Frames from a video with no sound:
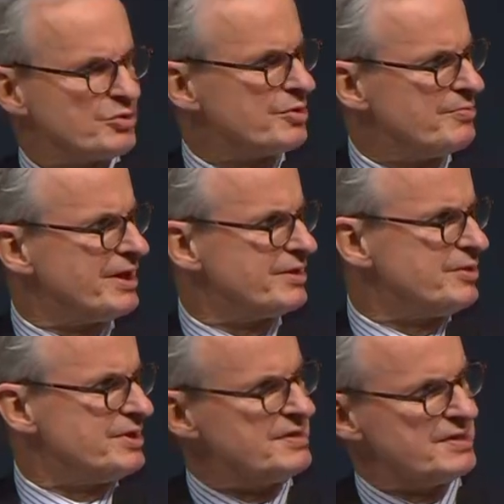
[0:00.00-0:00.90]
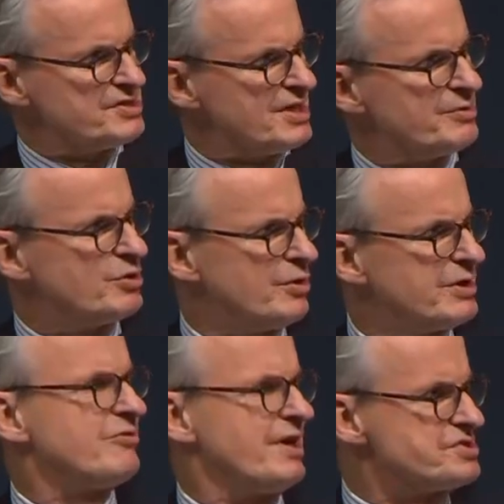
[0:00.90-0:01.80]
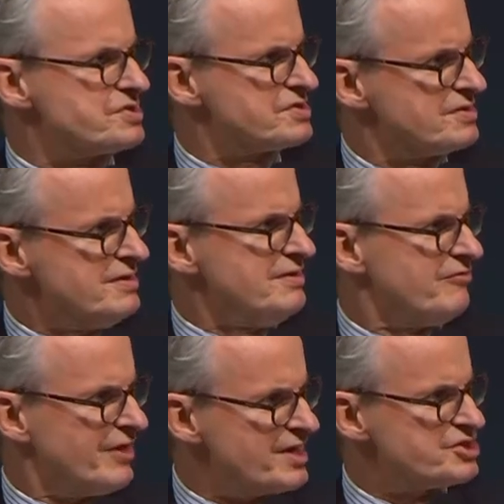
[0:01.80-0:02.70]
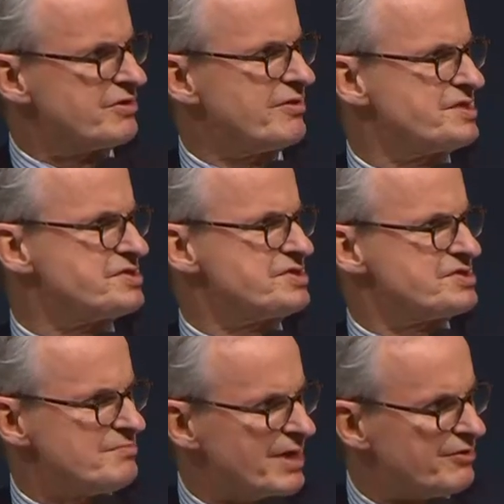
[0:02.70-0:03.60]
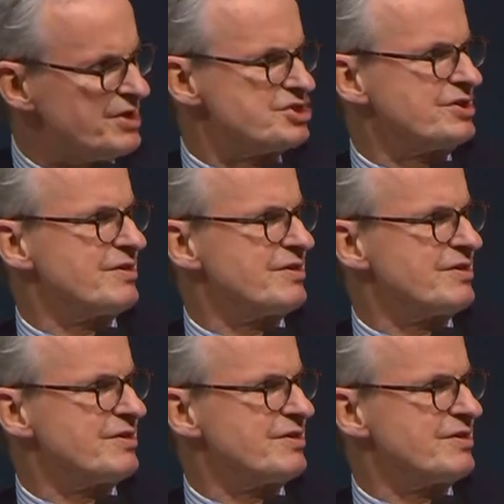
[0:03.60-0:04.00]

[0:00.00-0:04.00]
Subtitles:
occupied with, shall we call it, crisis, financial crisis, migration